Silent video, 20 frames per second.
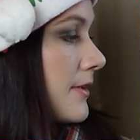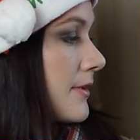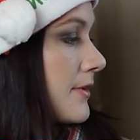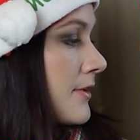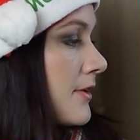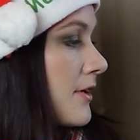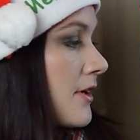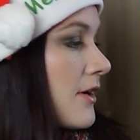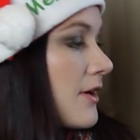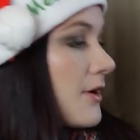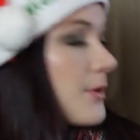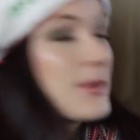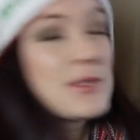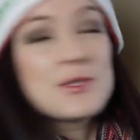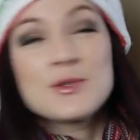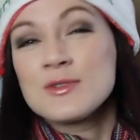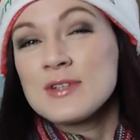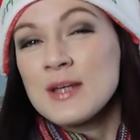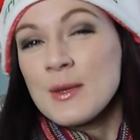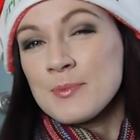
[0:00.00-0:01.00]
Now we'll
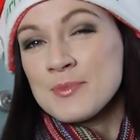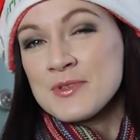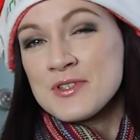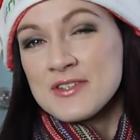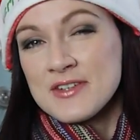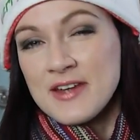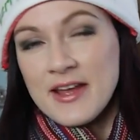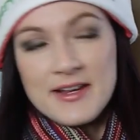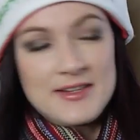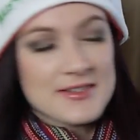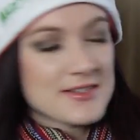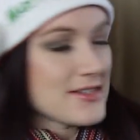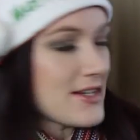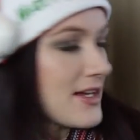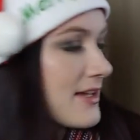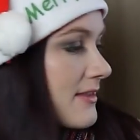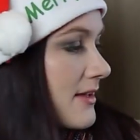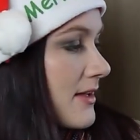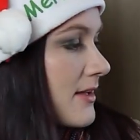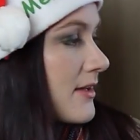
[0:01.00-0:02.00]
do lips next.
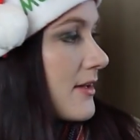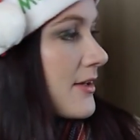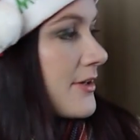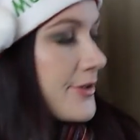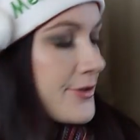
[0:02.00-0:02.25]
I think